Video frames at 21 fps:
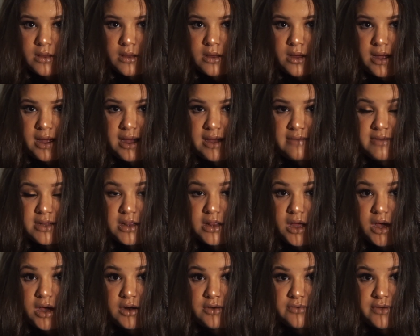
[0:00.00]
I have a
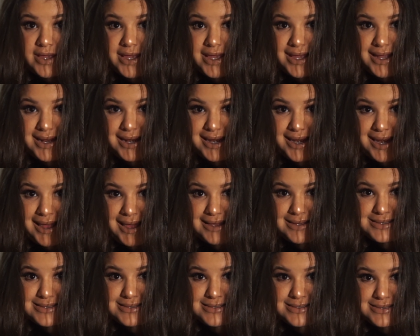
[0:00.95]
lot of I
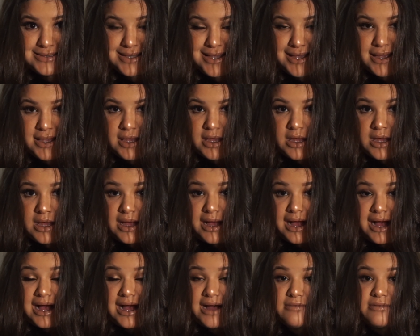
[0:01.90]

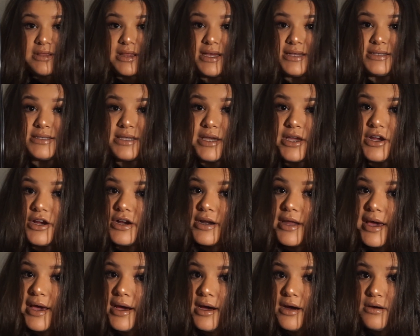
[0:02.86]
have less hair
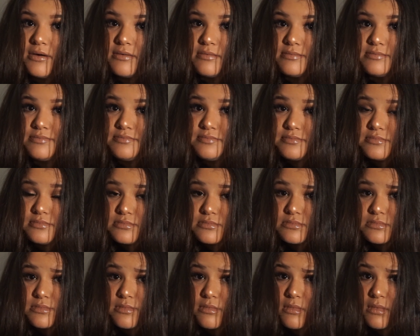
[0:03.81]
now
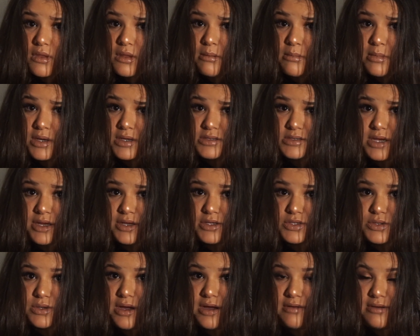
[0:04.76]
because I
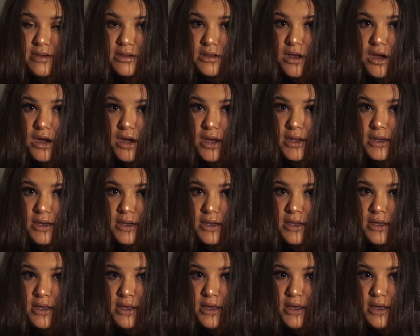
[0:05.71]
used to have a lot
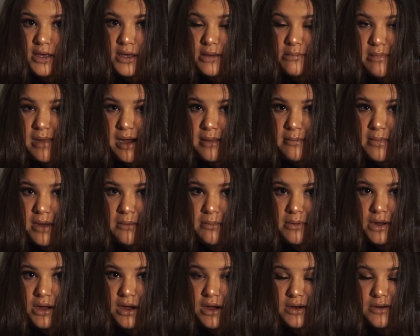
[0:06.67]
and my mom
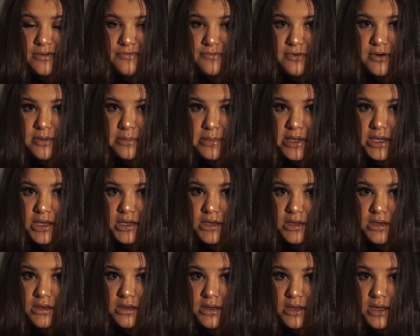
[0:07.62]
cut it for
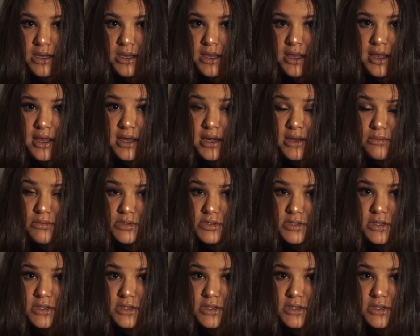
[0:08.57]
me and it was